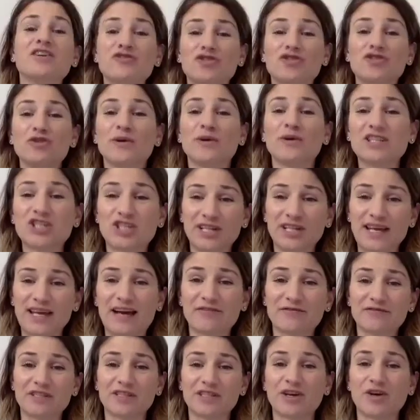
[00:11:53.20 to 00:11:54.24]
do actually
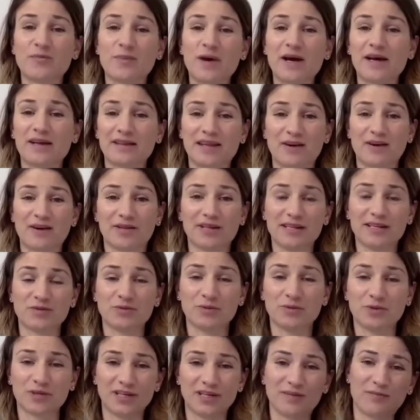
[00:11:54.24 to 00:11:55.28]
have to go back there, and that's
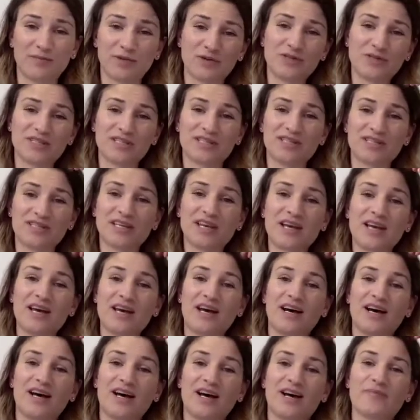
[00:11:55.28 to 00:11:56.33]
what the hypnosis
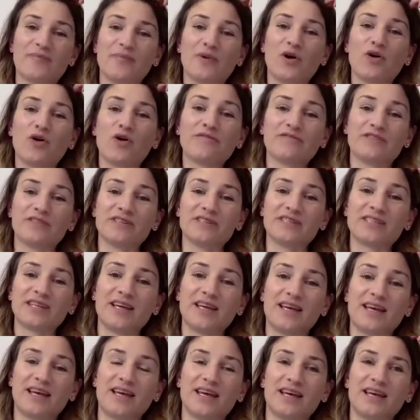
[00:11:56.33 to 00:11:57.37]
offers.
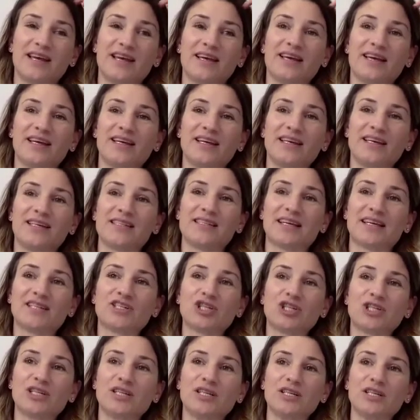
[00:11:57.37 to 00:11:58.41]
Is
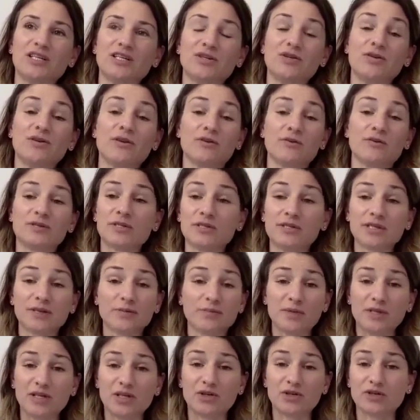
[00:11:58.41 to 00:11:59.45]
actually, you know,
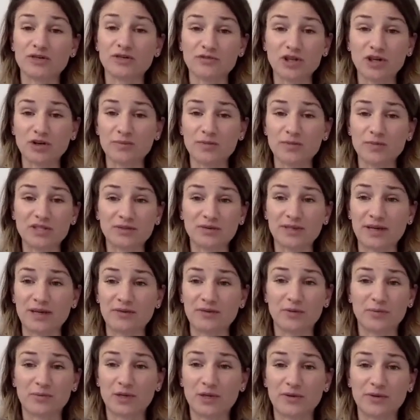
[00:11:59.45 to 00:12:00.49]
somebody could have told me till they were
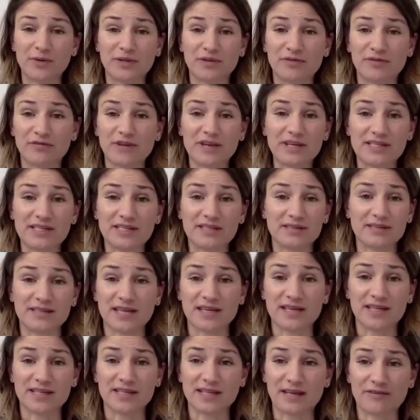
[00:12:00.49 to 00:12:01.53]
blue in the face, say
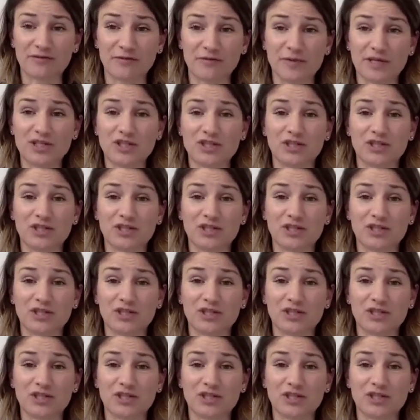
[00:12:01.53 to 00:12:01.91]
this affirmation